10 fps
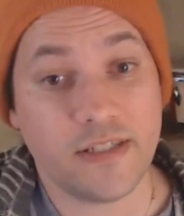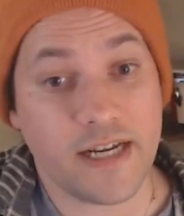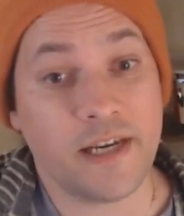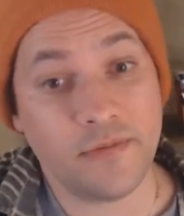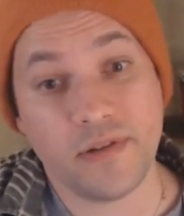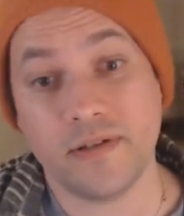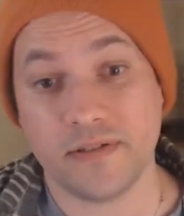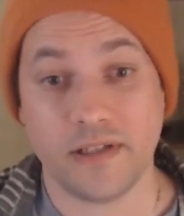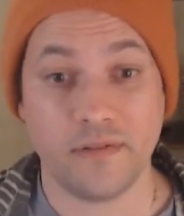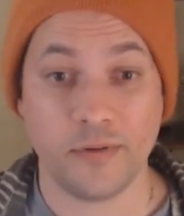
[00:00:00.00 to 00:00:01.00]
in with
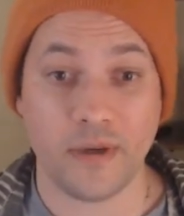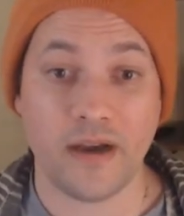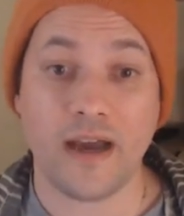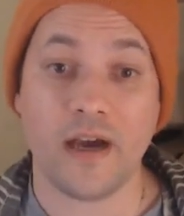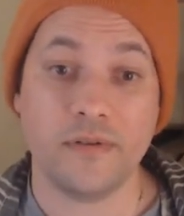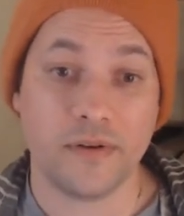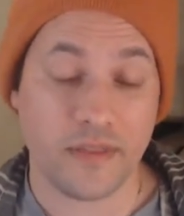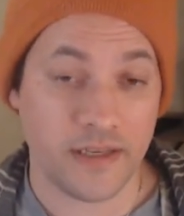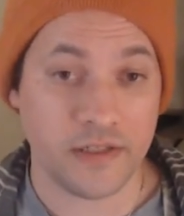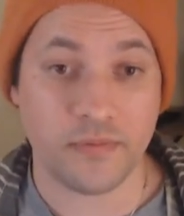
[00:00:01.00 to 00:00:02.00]
yourself about how are
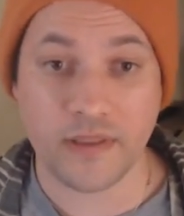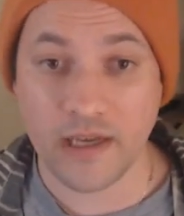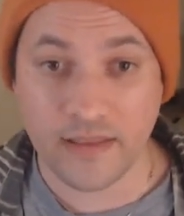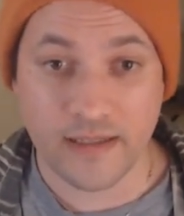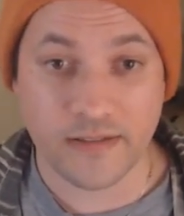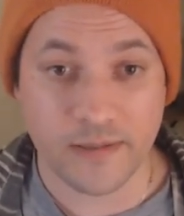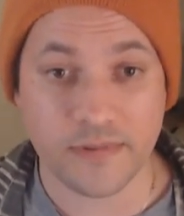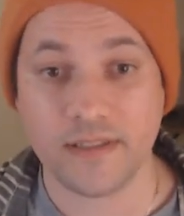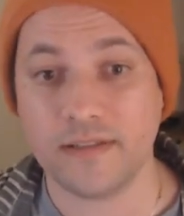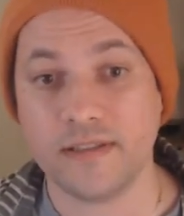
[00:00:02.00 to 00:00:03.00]
things without that
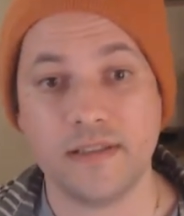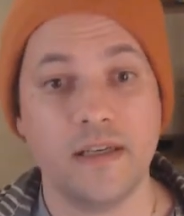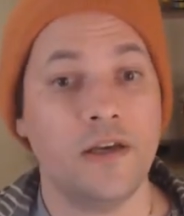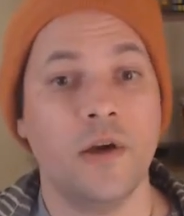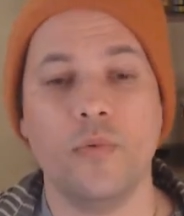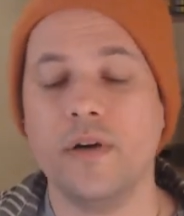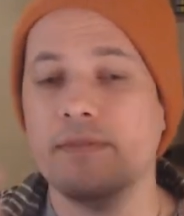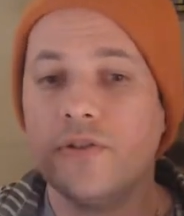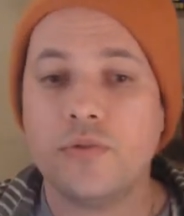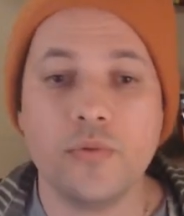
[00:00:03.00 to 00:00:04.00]
substance. Whatever
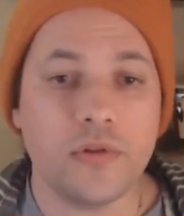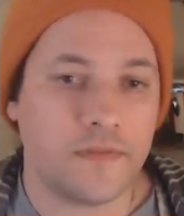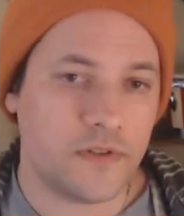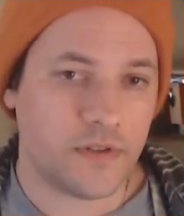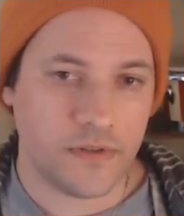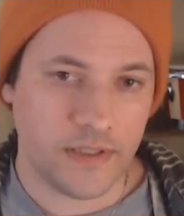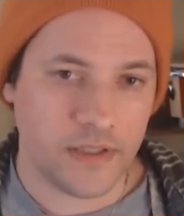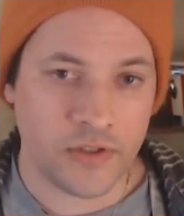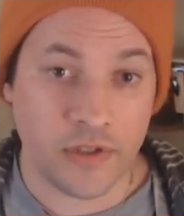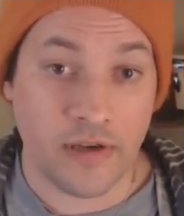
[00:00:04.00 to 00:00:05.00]
tool of
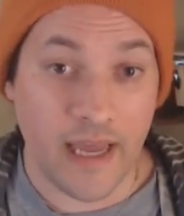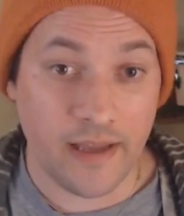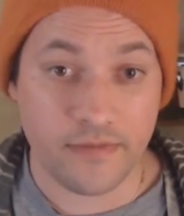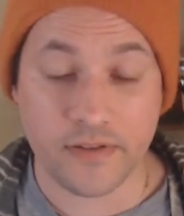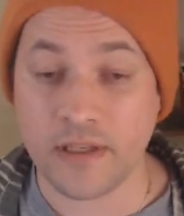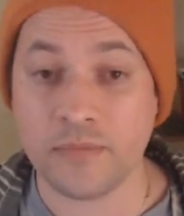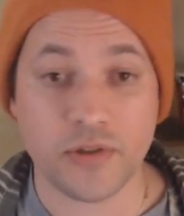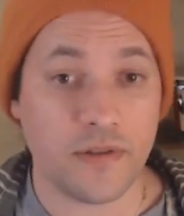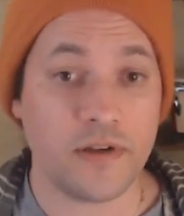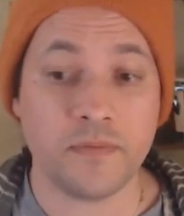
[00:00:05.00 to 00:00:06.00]
dissociation you have, because I'm sure
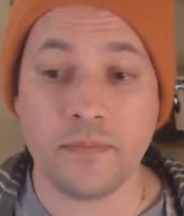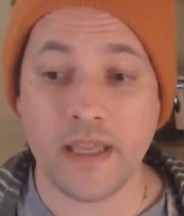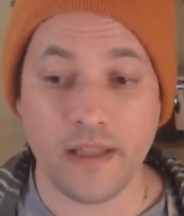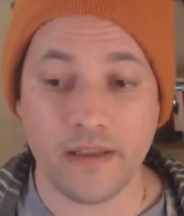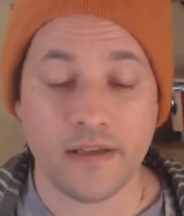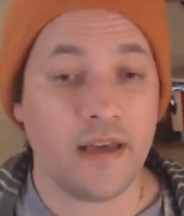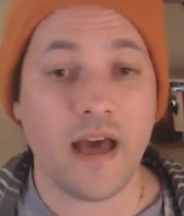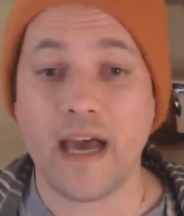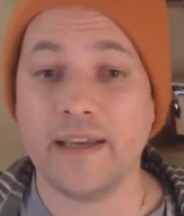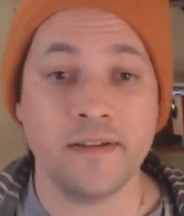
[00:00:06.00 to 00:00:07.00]
there's many,
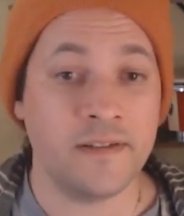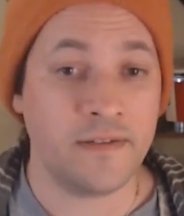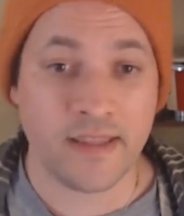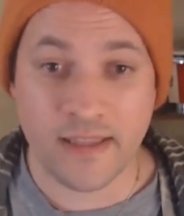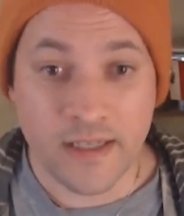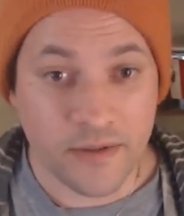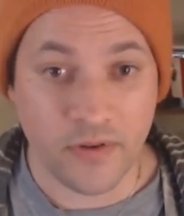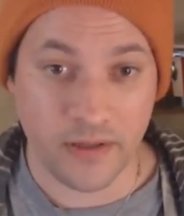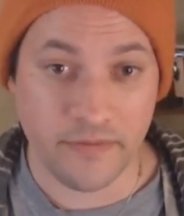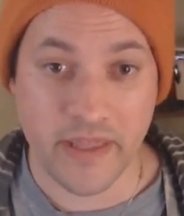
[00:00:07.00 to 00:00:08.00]
I couldn't even think of all
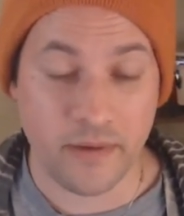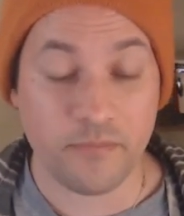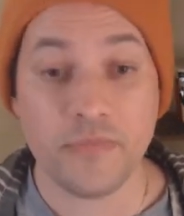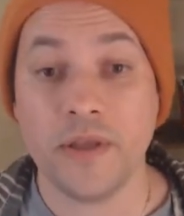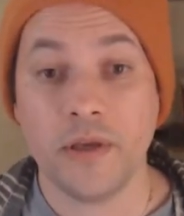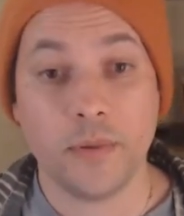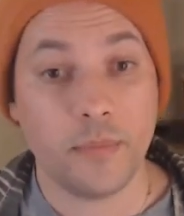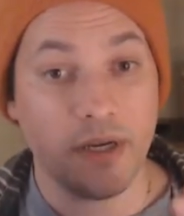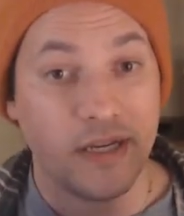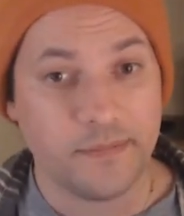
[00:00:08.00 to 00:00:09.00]
of them,
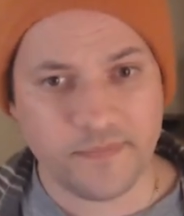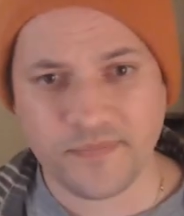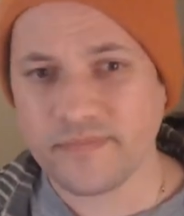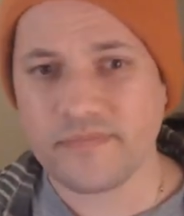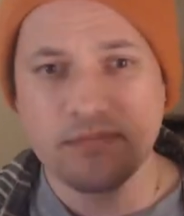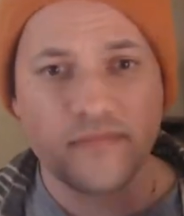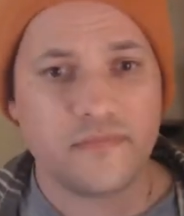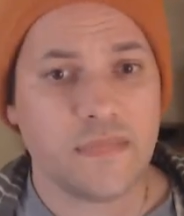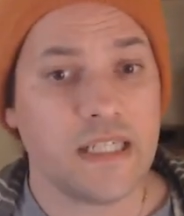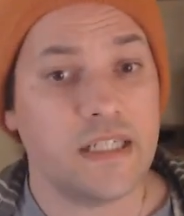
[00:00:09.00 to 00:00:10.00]
but
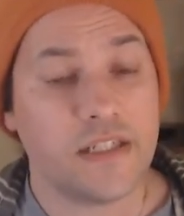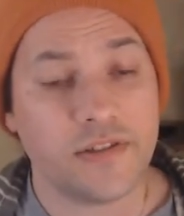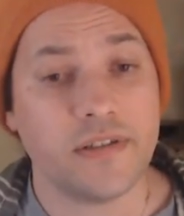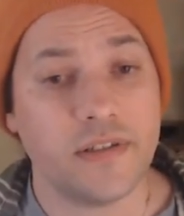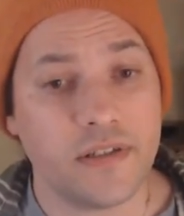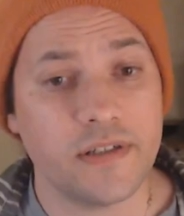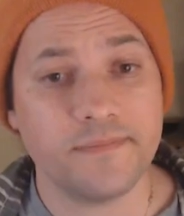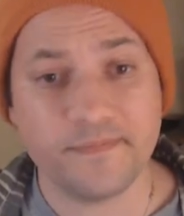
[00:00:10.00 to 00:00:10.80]
consider